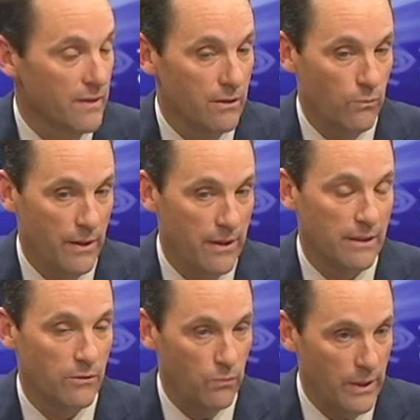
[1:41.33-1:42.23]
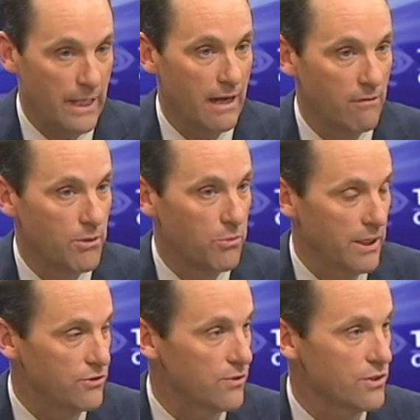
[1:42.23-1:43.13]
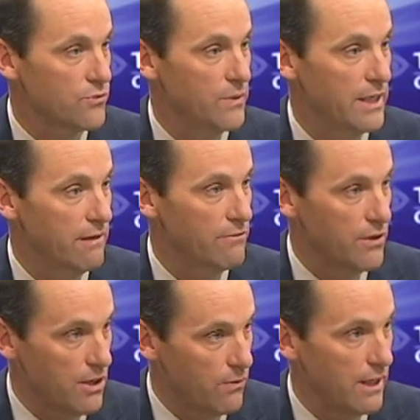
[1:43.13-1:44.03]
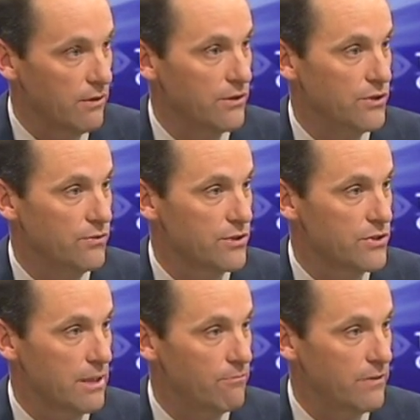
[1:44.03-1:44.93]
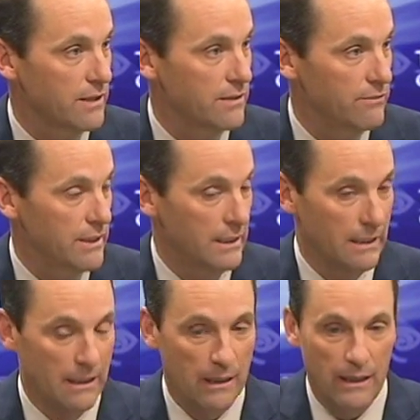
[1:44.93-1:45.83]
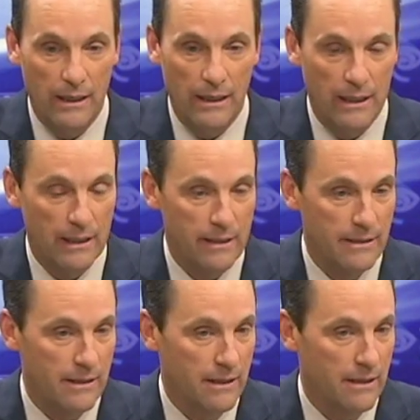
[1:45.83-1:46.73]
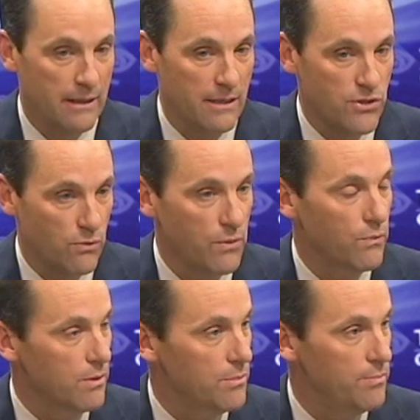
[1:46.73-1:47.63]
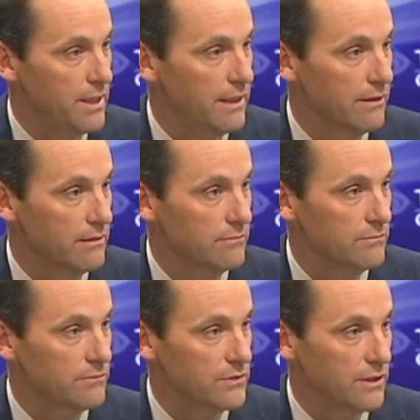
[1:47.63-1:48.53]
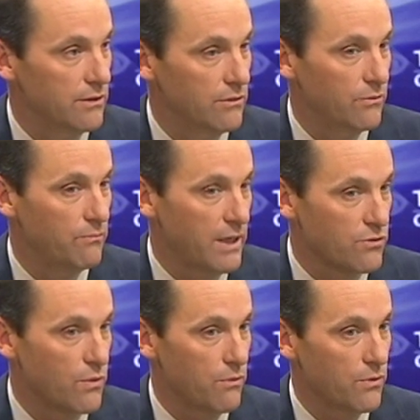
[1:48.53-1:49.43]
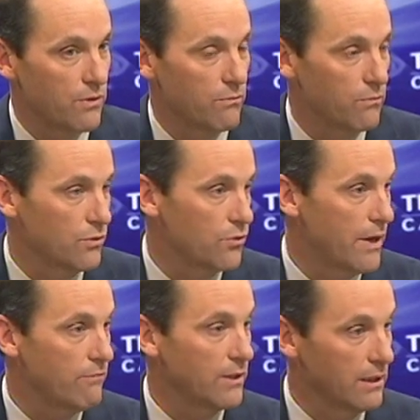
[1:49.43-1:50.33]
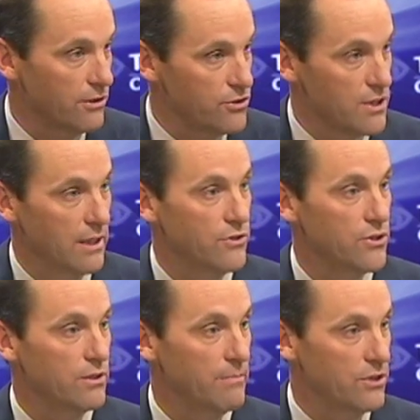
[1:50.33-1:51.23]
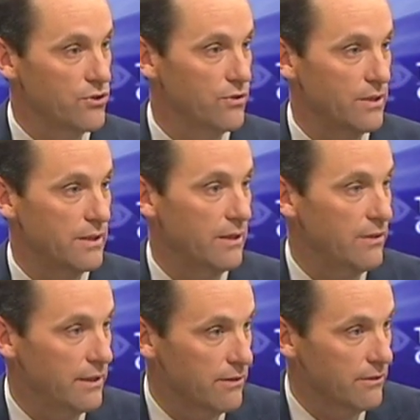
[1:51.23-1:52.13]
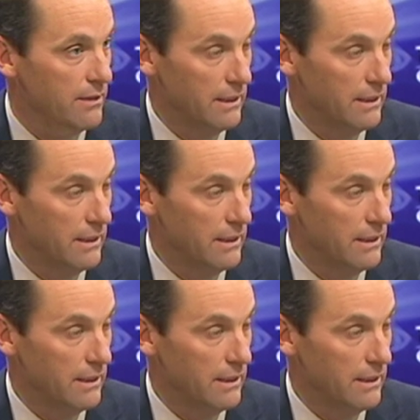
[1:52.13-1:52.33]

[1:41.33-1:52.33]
We think that we have the brain trust, we have the know-how to do this type of activity. And, uh, and so we want them to be here. So that's why we're, we're crafting legislation to make sure that they're here